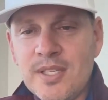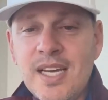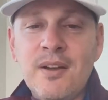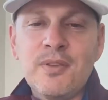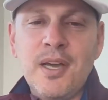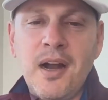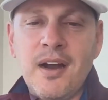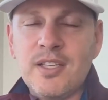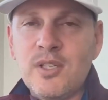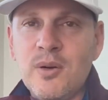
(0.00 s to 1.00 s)
what's out
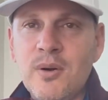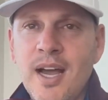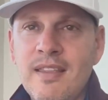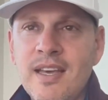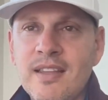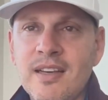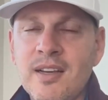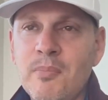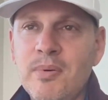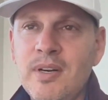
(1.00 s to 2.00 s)
there? And so I think
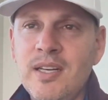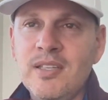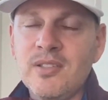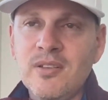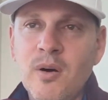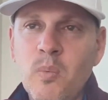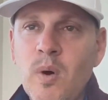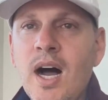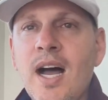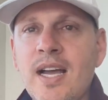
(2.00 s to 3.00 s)
that companies are
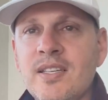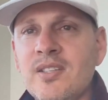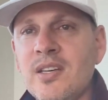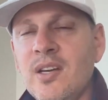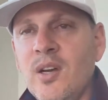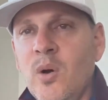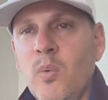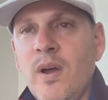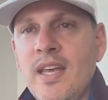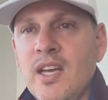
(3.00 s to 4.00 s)
wise
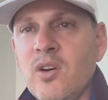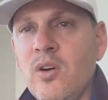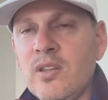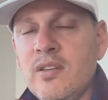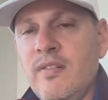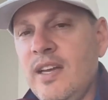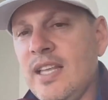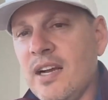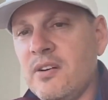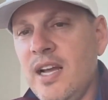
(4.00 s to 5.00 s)
when they
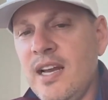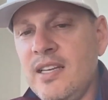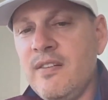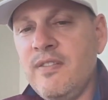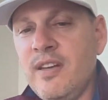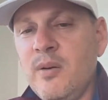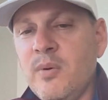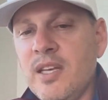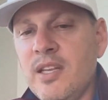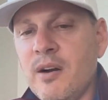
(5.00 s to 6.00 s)
cultivate that creativity
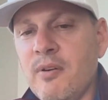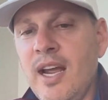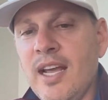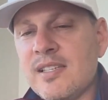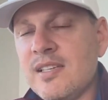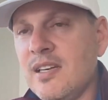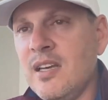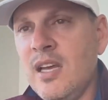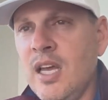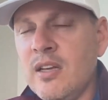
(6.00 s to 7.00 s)
within their ranks.
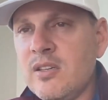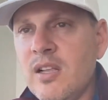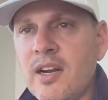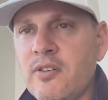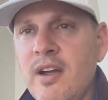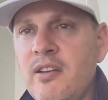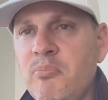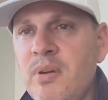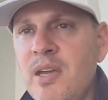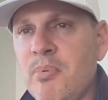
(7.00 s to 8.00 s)
And there's a lot of
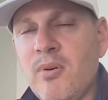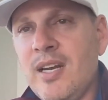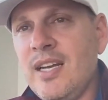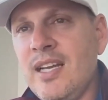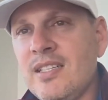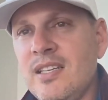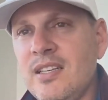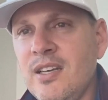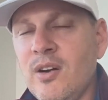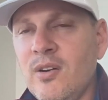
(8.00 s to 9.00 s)
creative people, and it
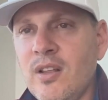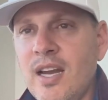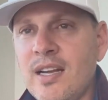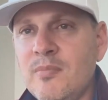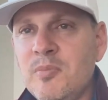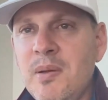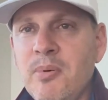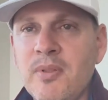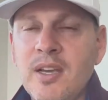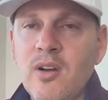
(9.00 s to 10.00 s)
isn't, a lot of times
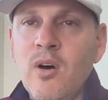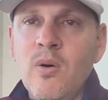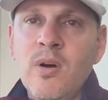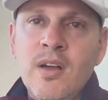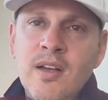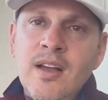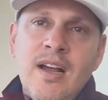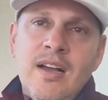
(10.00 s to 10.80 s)
people think, oh,